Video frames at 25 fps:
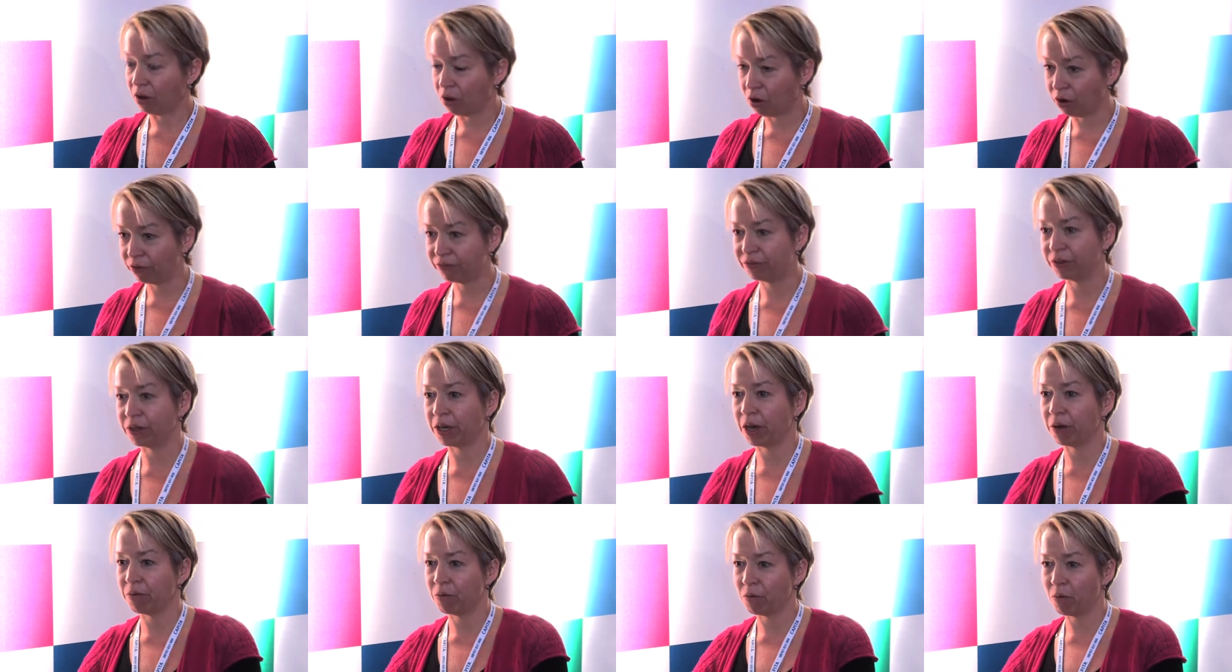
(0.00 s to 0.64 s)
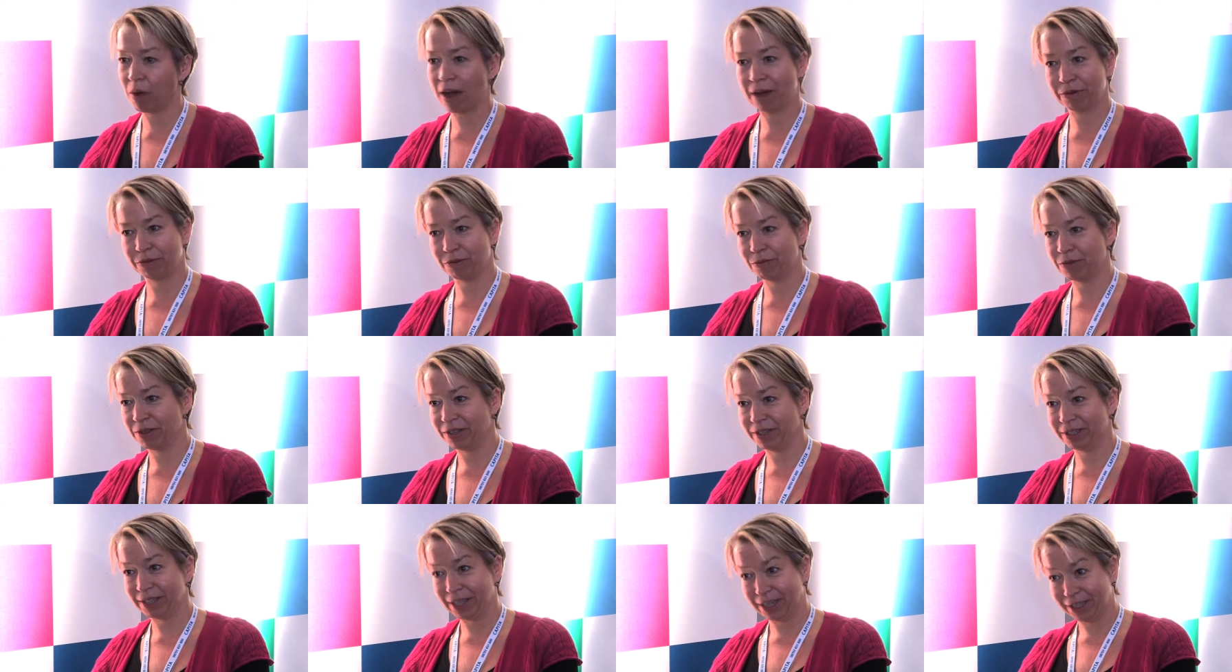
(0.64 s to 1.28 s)
Off you go and wow them
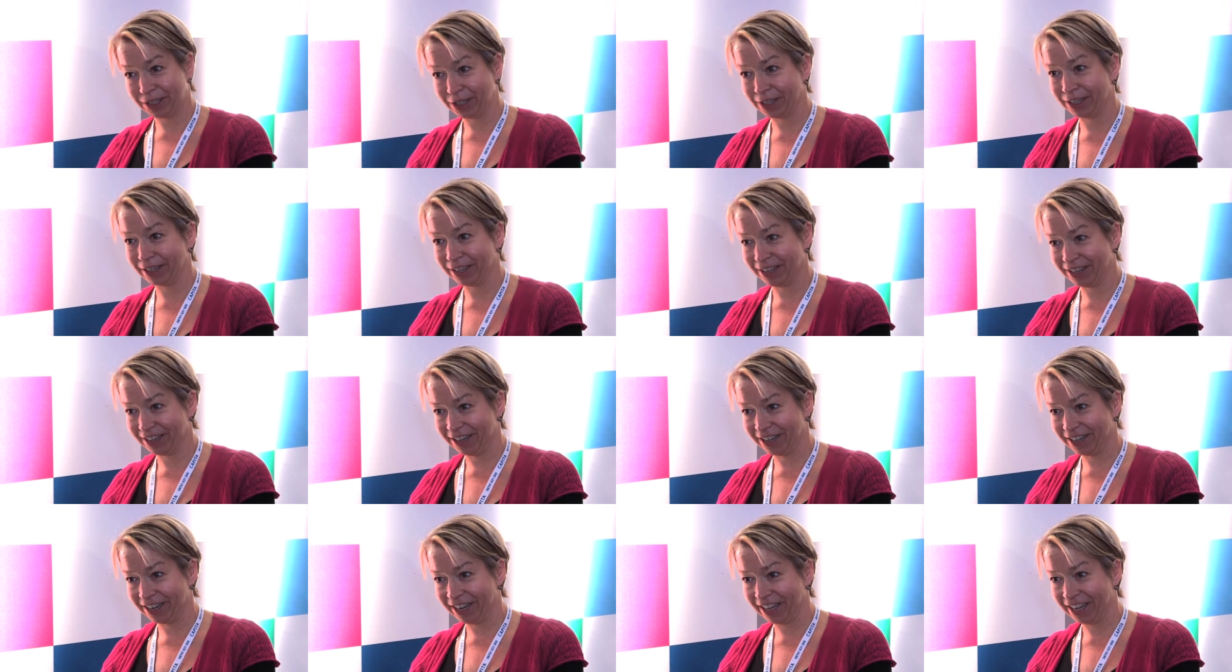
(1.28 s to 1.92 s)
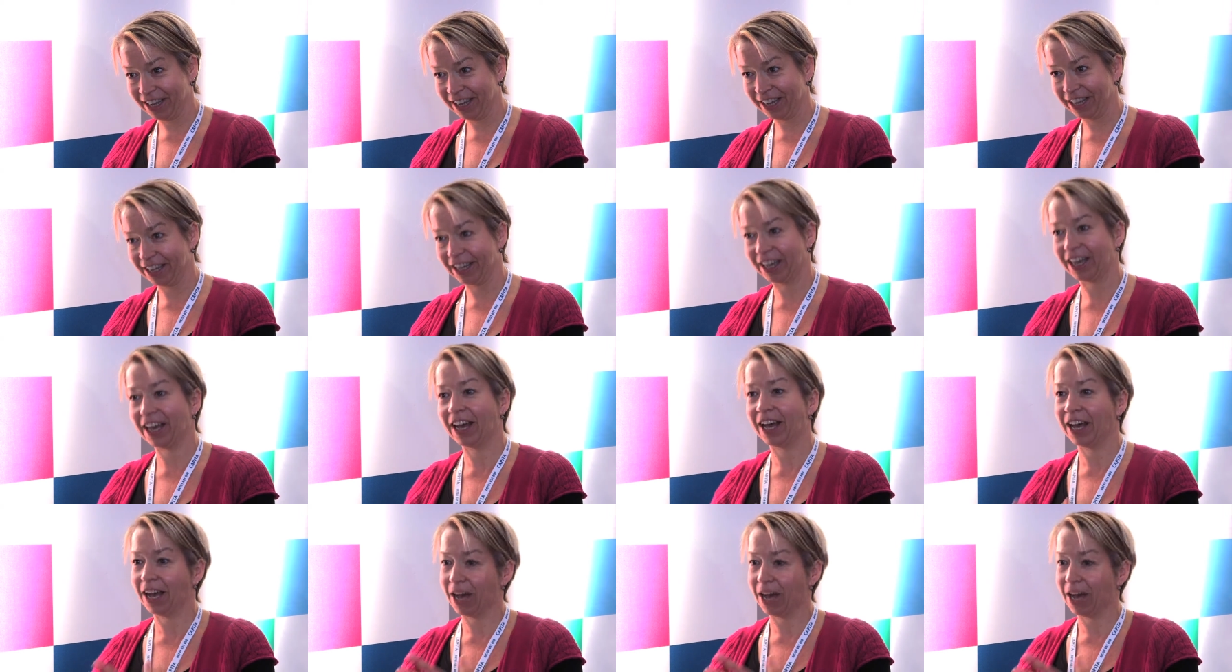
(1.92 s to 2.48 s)
with your teaching and learning.